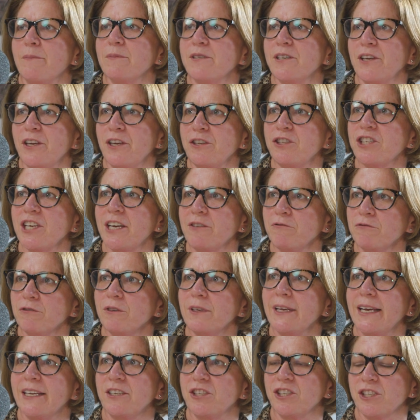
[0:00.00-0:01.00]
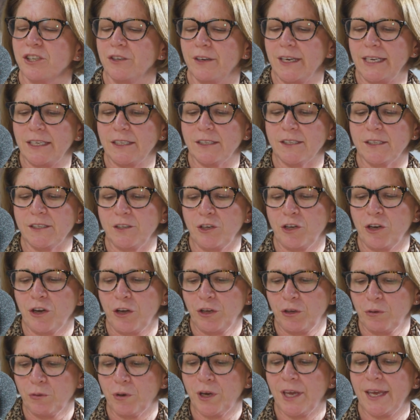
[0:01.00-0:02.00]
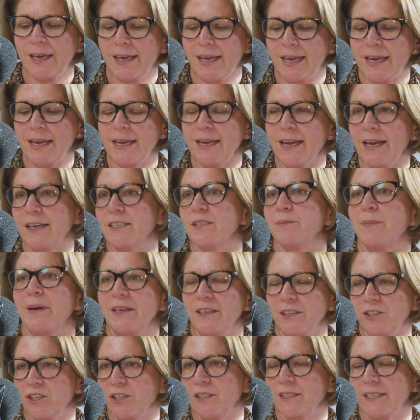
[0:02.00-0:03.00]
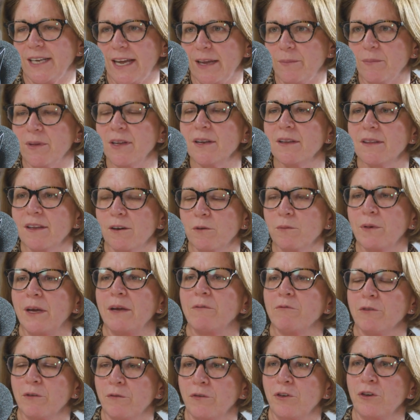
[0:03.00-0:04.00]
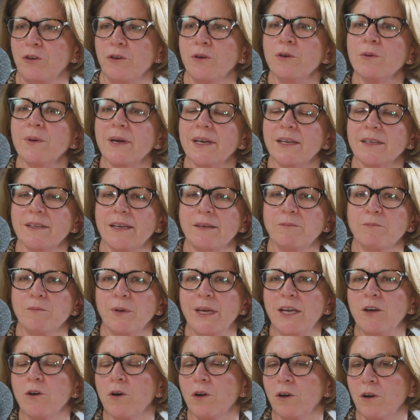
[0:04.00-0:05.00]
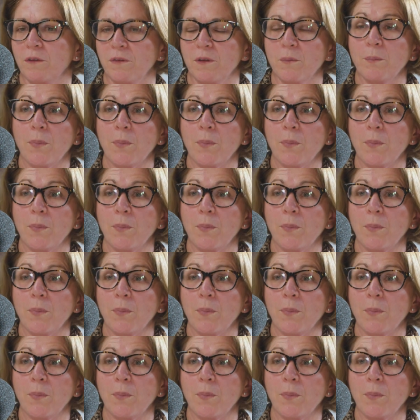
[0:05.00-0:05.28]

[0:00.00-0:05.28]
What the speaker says: So your general ledger is, your key expenditure statement that we review, and we call it the